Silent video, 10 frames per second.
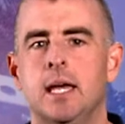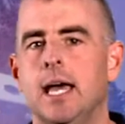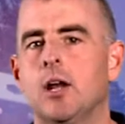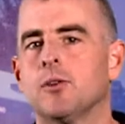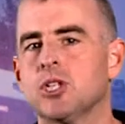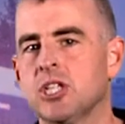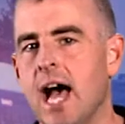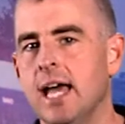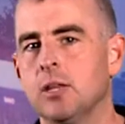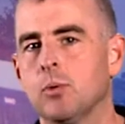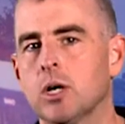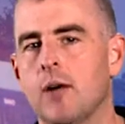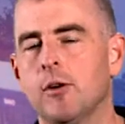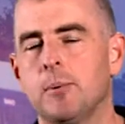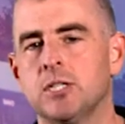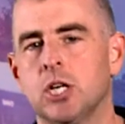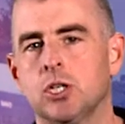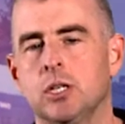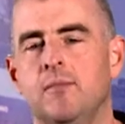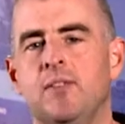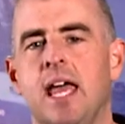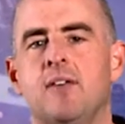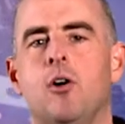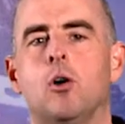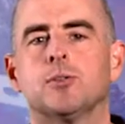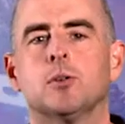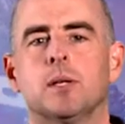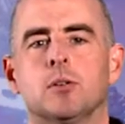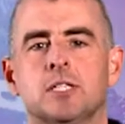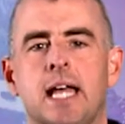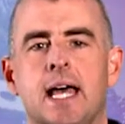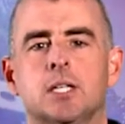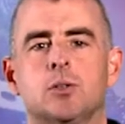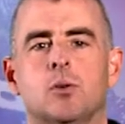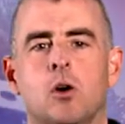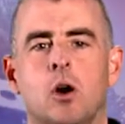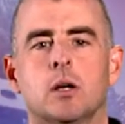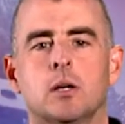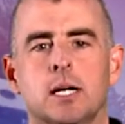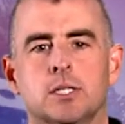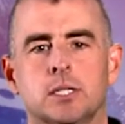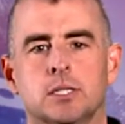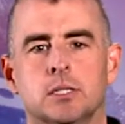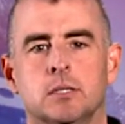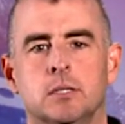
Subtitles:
and on their side in the recovery position if they have altered mental status or are unconscious.